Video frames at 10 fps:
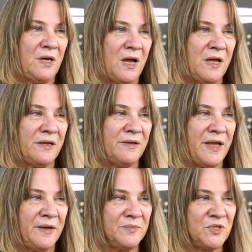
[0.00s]
I
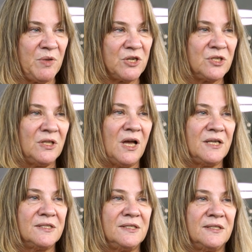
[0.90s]
am
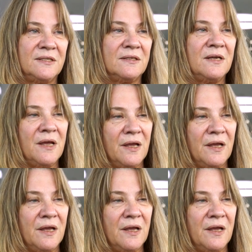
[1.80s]
specialized in